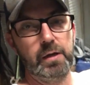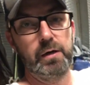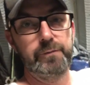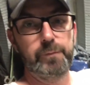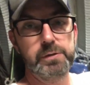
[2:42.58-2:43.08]

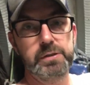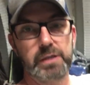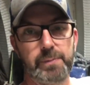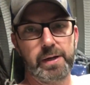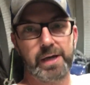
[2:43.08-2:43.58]

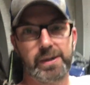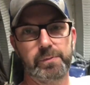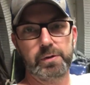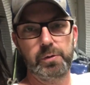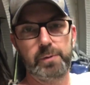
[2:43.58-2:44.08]
Unfortunately, my camera
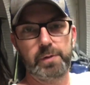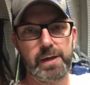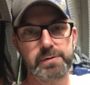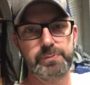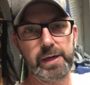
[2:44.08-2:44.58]
quit while I
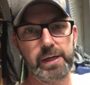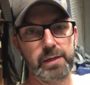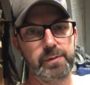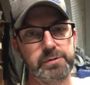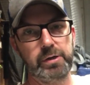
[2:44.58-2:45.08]
was making
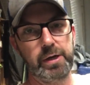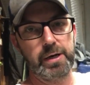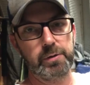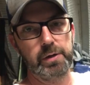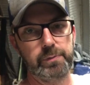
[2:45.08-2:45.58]
them. I'll show you how
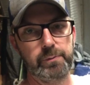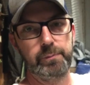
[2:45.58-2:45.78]
to crimp them,